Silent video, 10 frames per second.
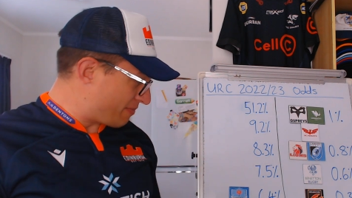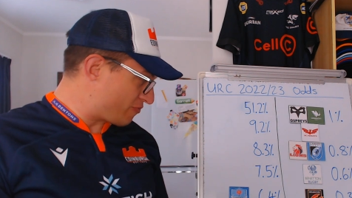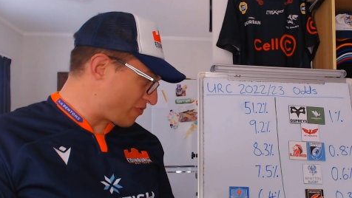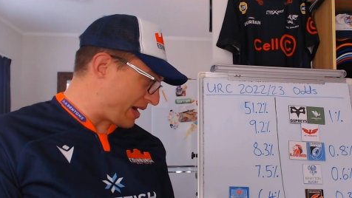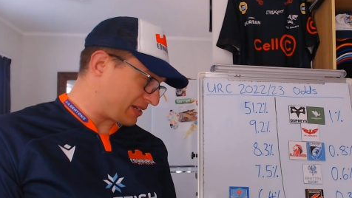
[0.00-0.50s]

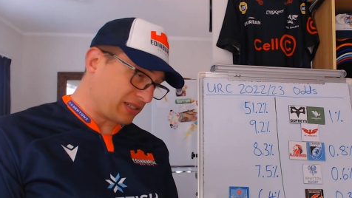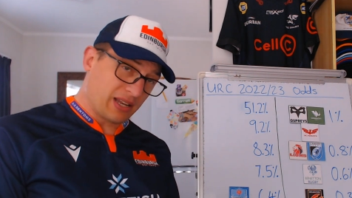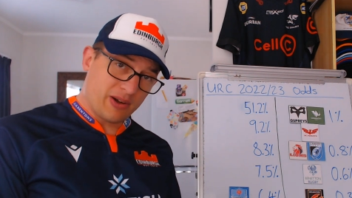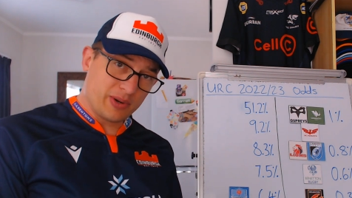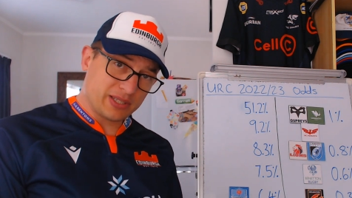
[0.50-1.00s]
um, ranked
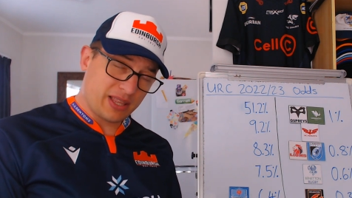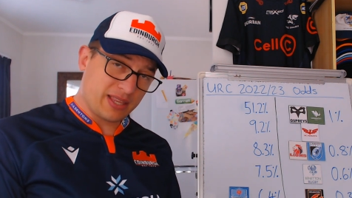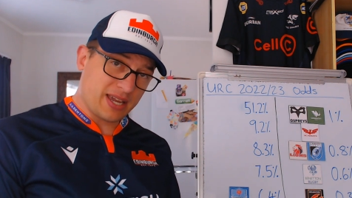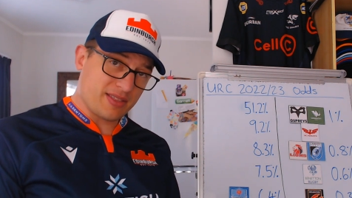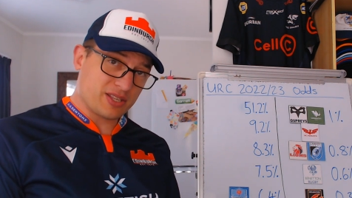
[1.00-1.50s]
lower than
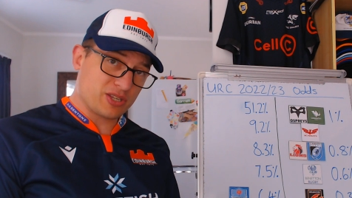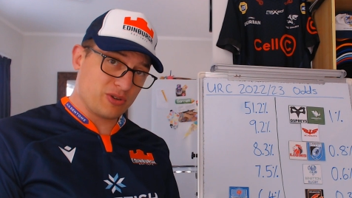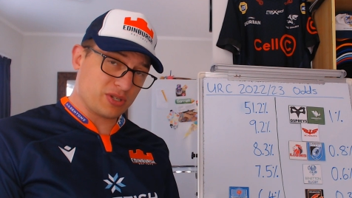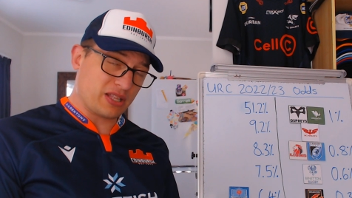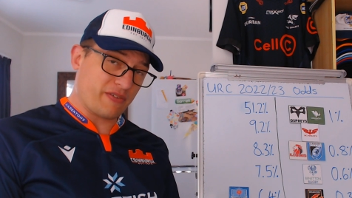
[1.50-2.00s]
the other
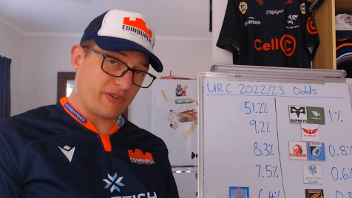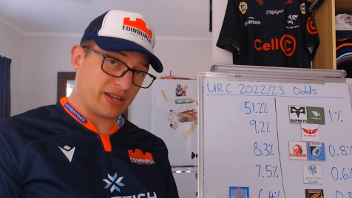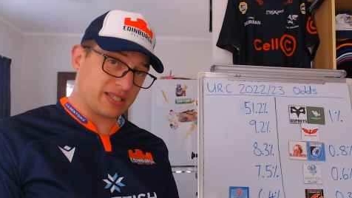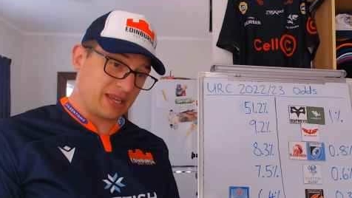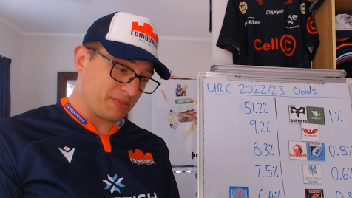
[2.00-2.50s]
two South
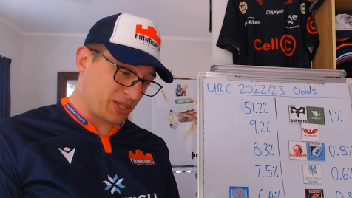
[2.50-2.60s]
African teams,